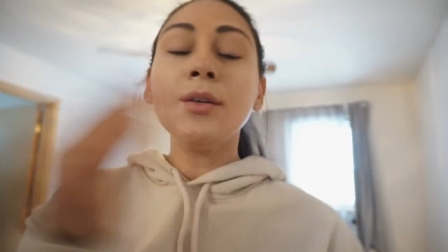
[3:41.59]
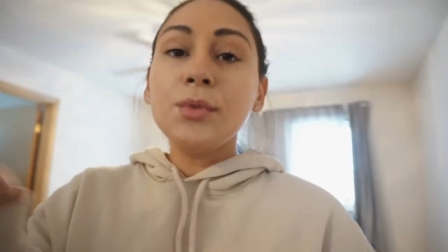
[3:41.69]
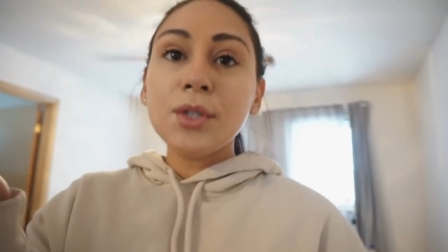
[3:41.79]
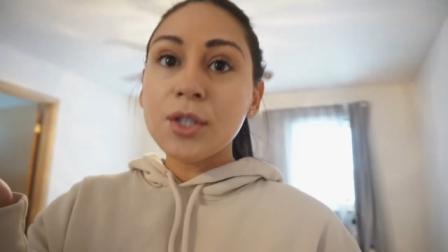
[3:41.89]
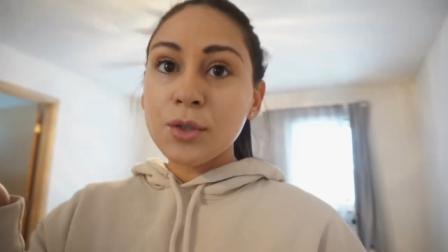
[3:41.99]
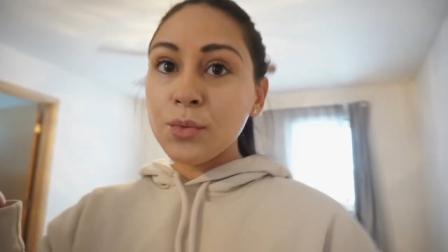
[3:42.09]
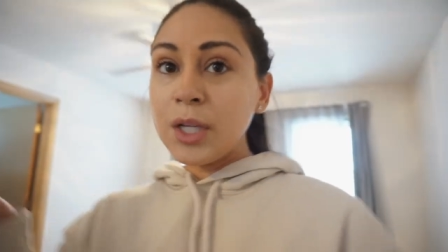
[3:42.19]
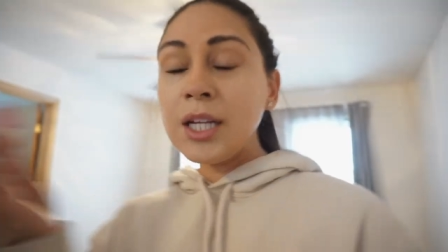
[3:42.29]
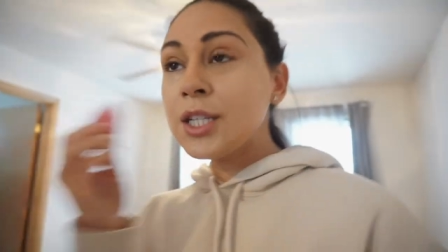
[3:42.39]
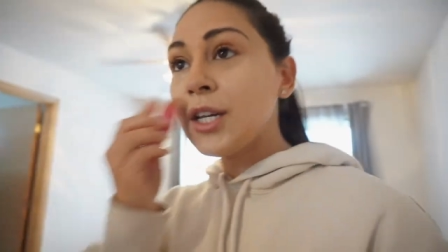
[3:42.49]
It was just
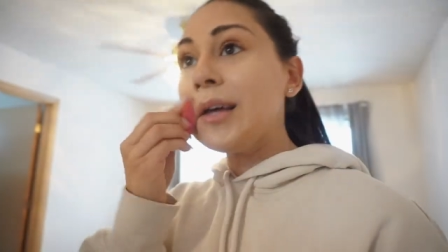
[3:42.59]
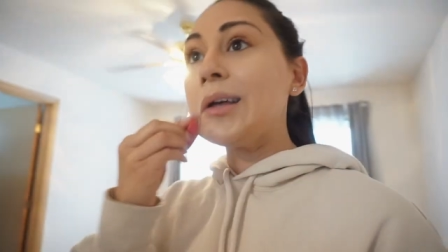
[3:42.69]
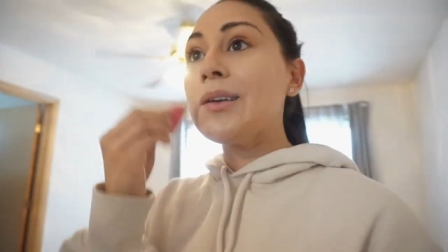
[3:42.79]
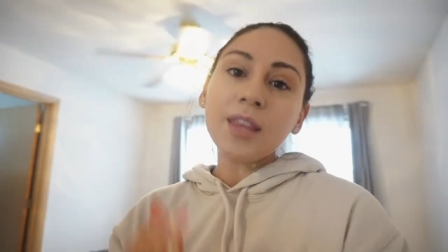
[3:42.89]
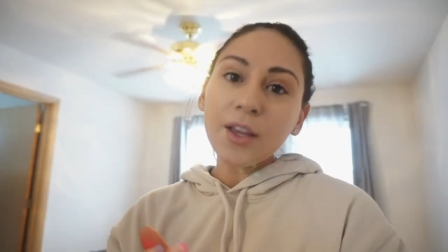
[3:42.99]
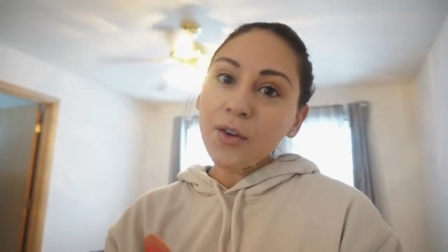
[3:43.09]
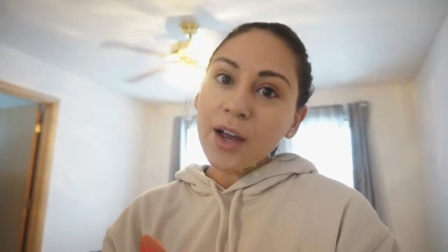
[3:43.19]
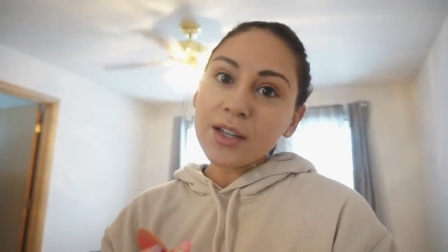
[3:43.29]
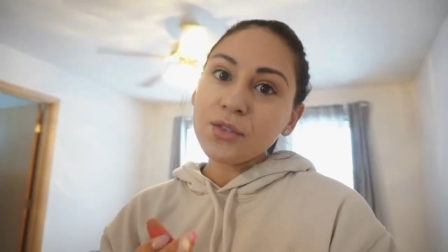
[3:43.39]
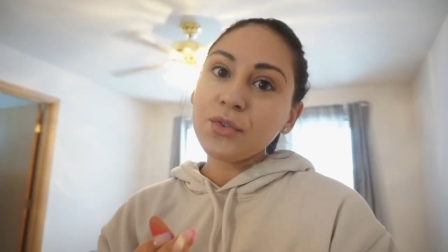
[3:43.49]
really chill. Thank you
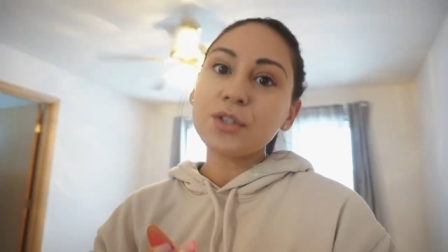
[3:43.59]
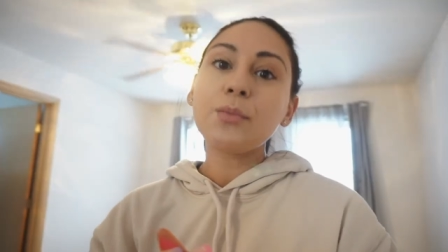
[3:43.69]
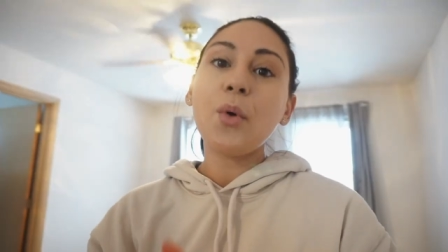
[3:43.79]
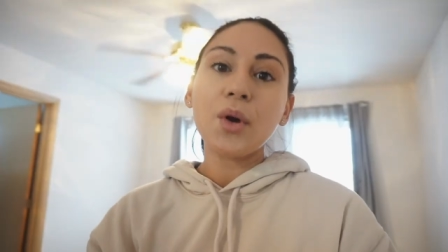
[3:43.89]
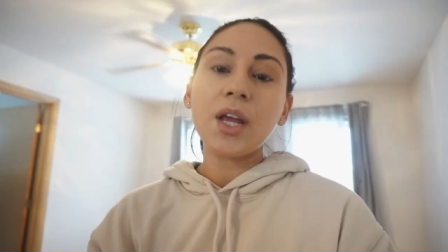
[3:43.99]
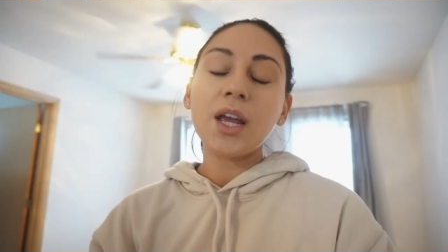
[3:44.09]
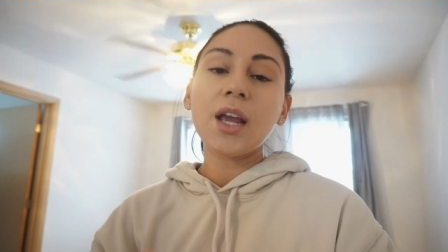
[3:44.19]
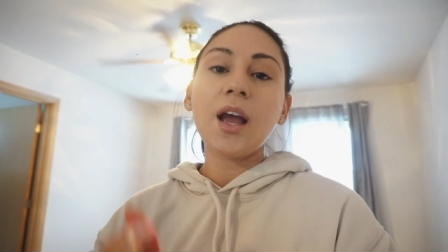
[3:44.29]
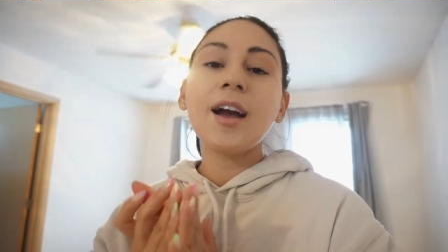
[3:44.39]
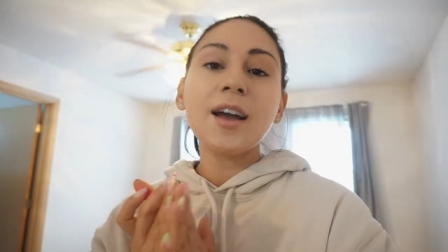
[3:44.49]
guys for supporting.